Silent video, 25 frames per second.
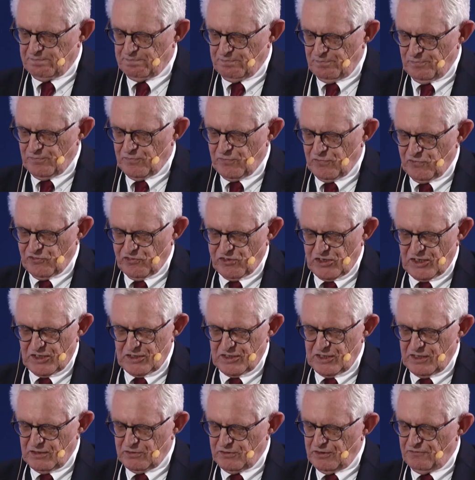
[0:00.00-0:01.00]
to
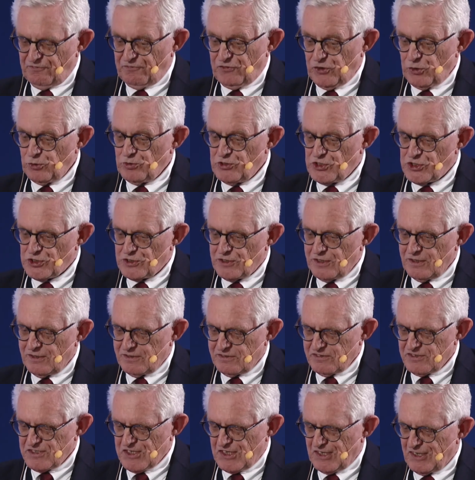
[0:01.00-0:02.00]
start now. The future
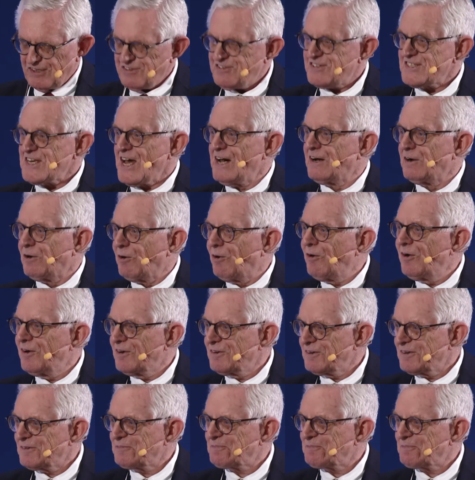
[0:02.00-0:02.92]
starts now.